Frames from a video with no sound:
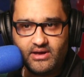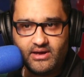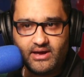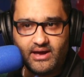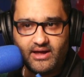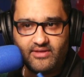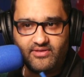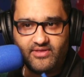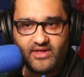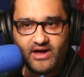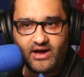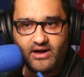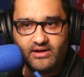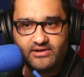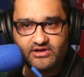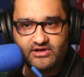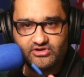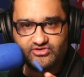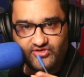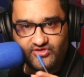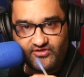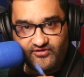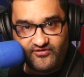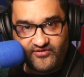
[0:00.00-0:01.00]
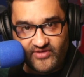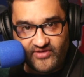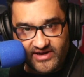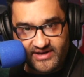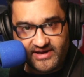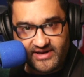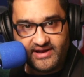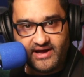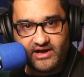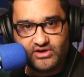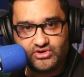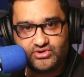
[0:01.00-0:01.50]
And that needs to
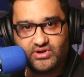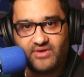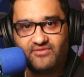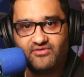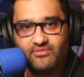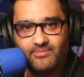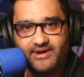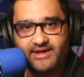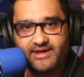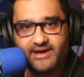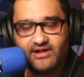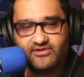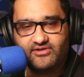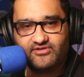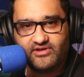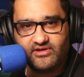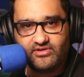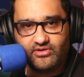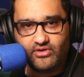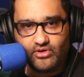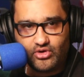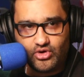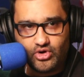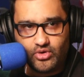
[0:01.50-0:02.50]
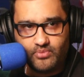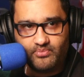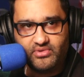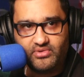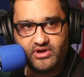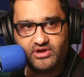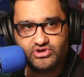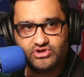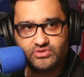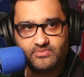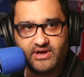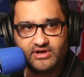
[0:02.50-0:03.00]
filter down to everybody else in the company
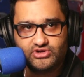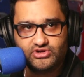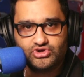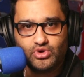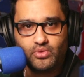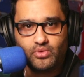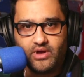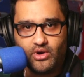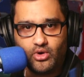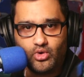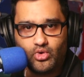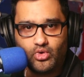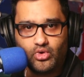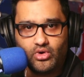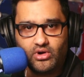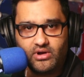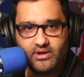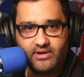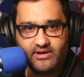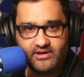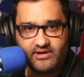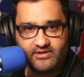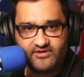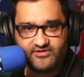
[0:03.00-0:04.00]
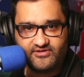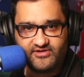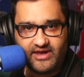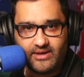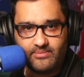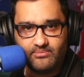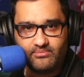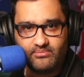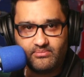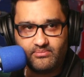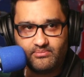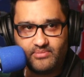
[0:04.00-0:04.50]
to make sure we're all in the
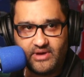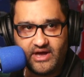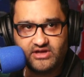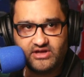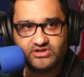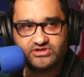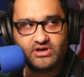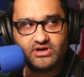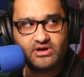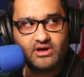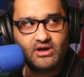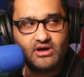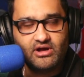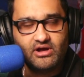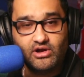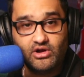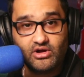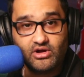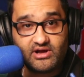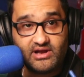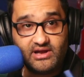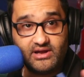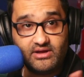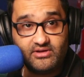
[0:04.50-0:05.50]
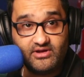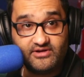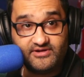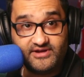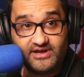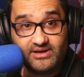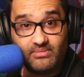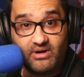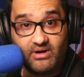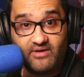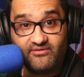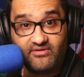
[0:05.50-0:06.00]
same page. Luckily, the
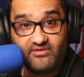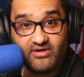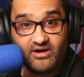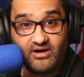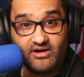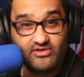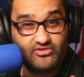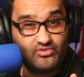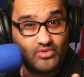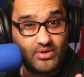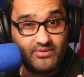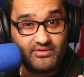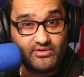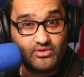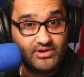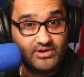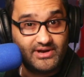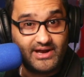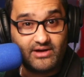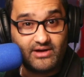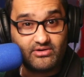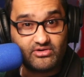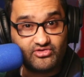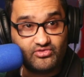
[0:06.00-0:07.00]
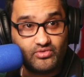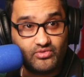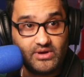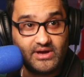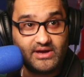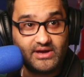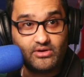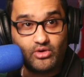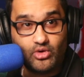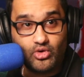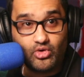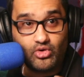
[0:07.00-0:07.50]
team I've got is very good now, because we
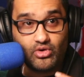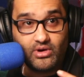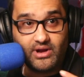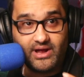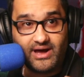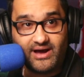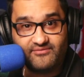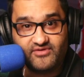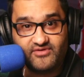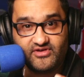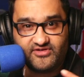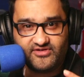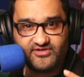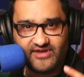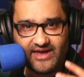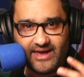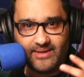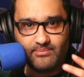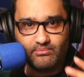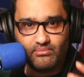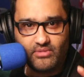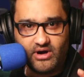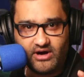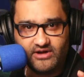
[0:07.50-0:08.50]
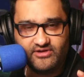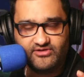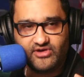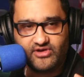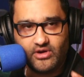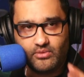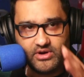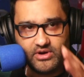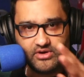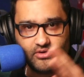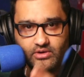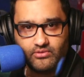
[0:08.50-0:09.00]
can all have the same mindset
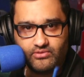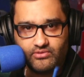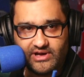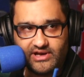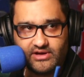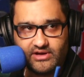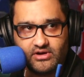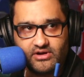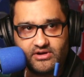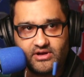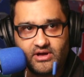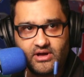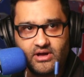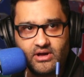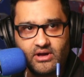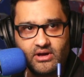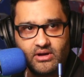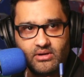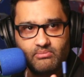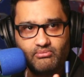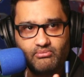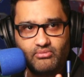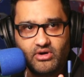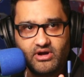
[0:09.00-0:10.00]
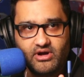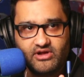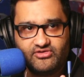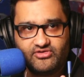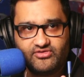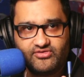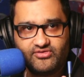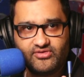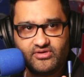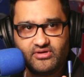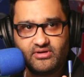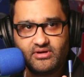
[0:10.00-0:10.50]
and we're doing really good. But
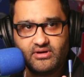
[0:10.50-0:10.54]
it's